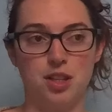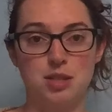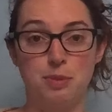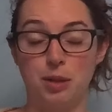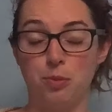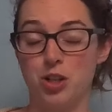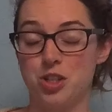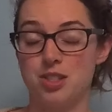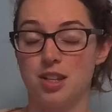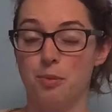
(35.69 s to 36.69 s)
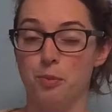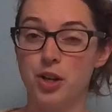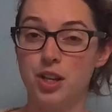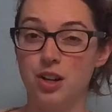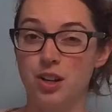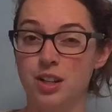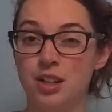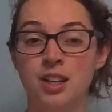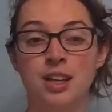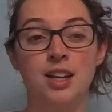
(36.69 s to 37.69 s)
spinning projects that I'm working
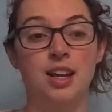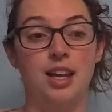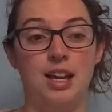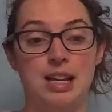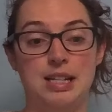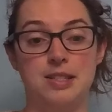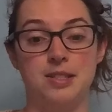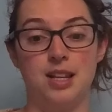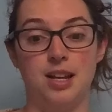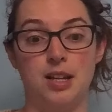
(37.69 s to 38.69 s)
on and